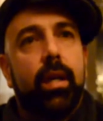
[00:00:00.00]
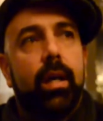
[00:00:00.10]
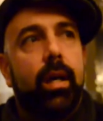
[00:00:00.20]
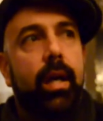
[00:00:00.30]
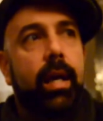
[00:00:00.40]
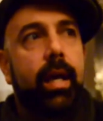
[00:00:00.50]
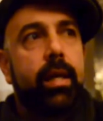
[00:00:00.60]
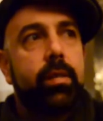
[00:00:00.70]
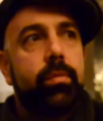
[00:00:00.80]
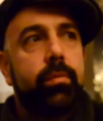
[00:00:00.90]
I
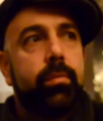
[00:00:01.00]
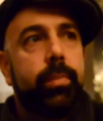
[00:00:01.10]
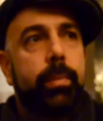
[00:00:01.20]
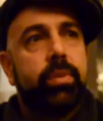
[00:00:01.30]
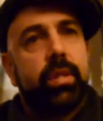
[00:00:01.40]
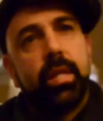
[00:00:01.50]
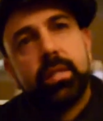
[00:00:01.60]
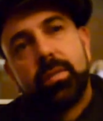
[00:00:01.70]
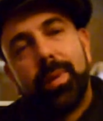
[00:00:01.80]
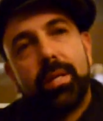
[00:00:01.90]
guess people's
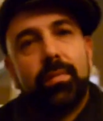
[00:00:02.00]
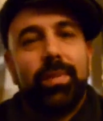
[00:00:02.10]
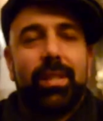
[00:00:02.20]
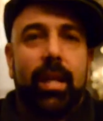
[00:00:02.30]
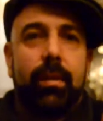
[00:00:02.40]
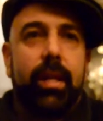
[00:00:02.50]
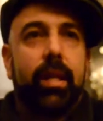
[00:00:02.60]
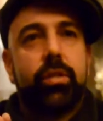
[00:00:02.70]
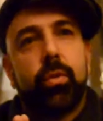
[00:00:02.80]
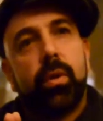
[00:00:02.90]
attention spans are just kind of
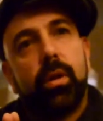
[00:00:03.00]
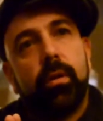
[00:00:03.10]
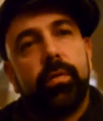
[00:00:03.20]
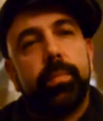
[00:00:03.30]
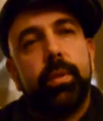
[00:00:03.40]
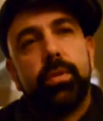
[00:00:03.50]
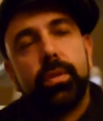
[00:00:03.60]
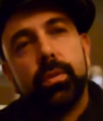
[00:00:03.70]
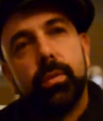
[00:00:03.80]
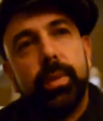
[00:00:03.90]
getting shorter from
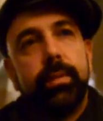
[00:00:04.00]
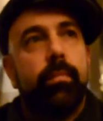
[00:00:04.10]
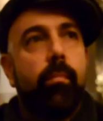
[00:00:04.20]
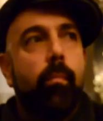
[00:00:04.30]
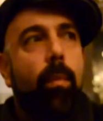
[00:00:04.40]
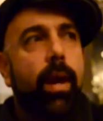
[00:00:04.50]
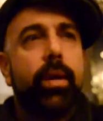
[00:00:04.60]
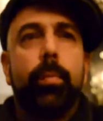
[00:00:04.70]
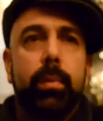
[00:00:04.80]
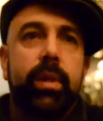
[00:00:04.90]
YouTube, and I
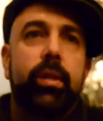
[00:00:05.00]
don't know,